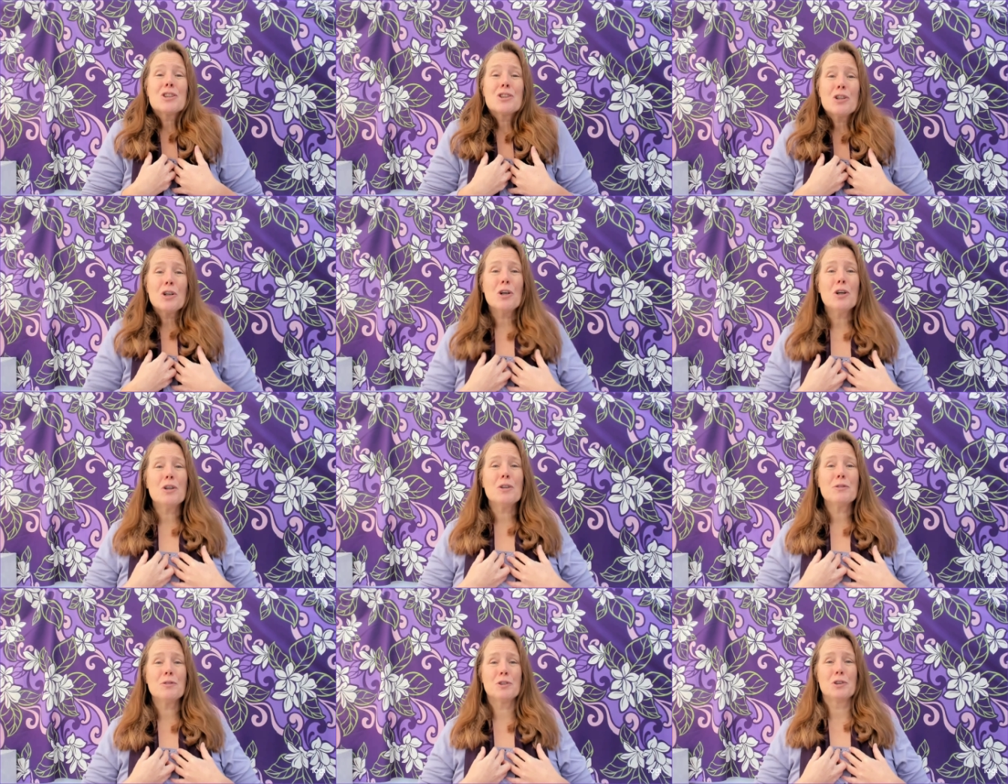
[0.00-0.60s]

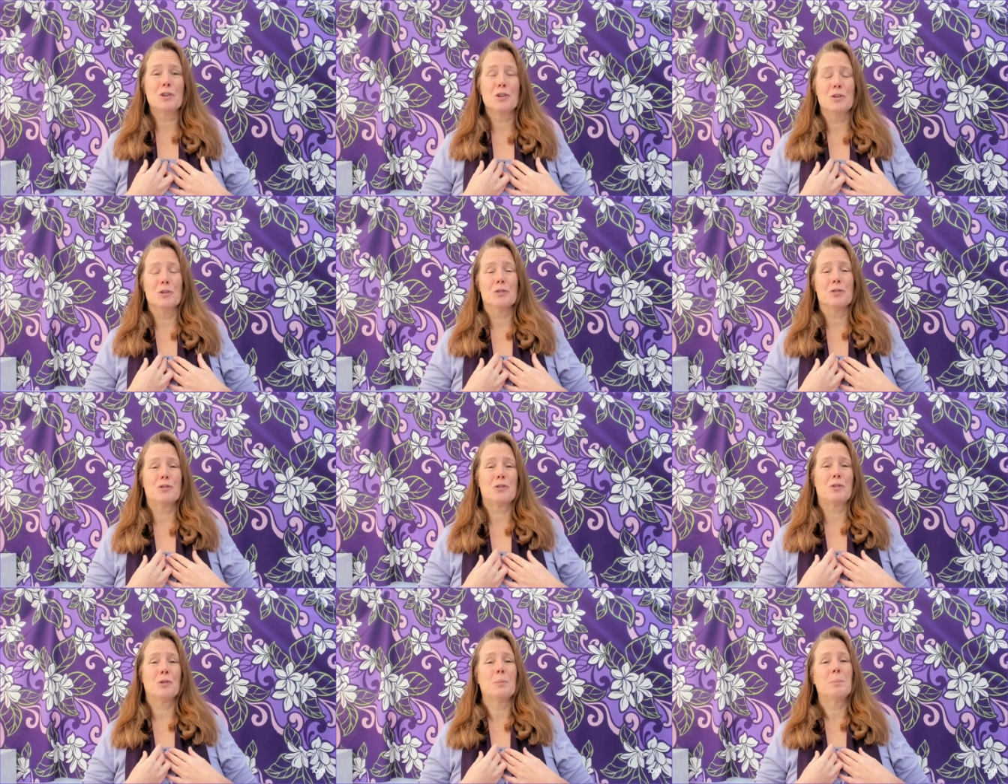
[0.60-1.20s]
serves
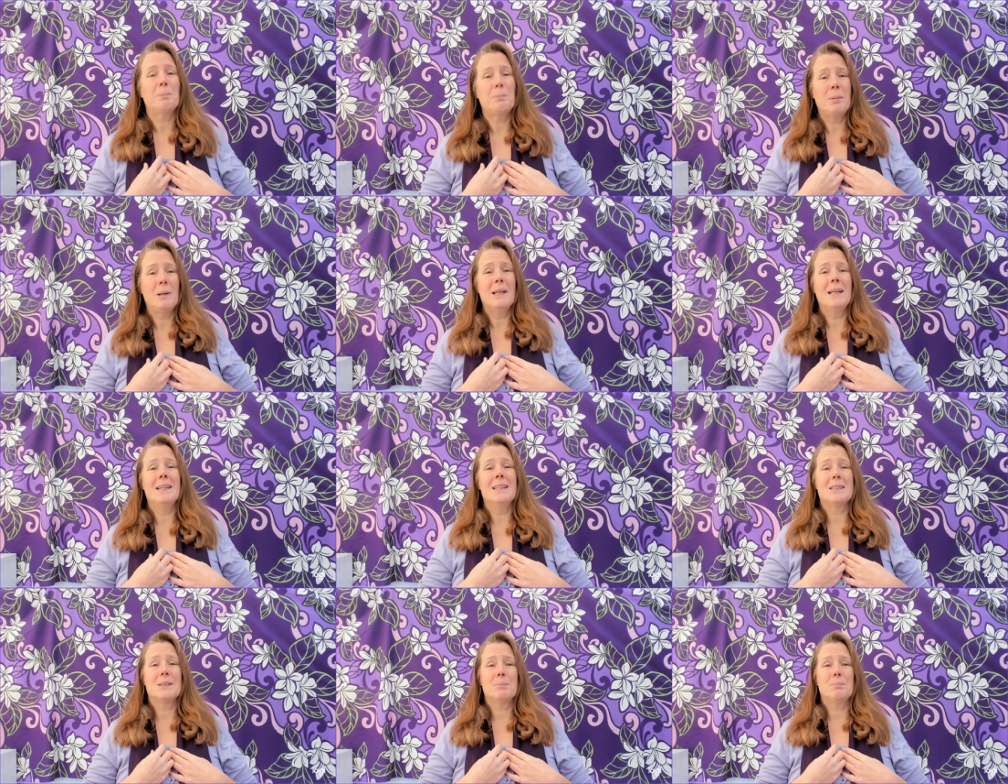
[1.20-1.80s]
you to
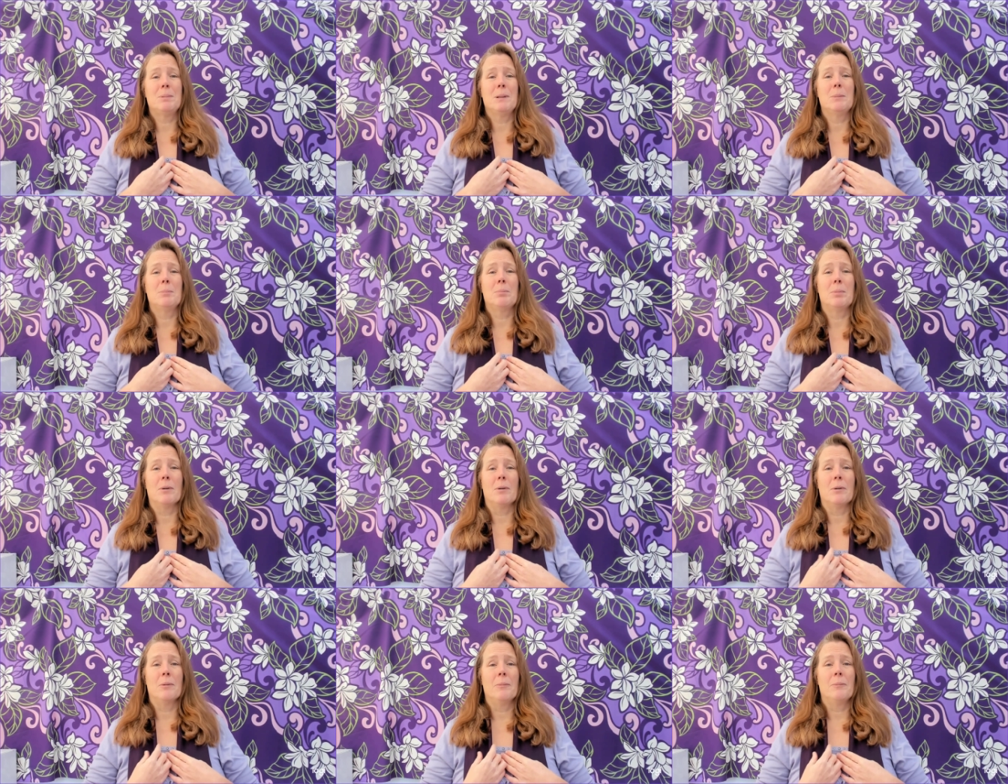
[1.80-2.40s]
please
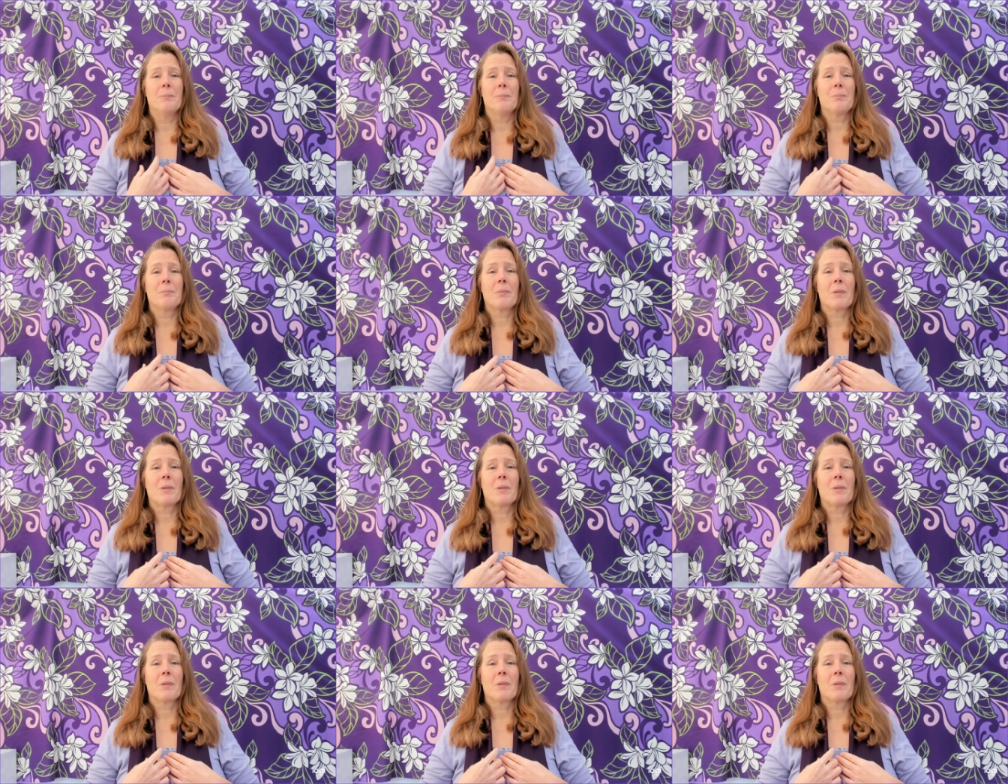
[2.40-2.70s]
people.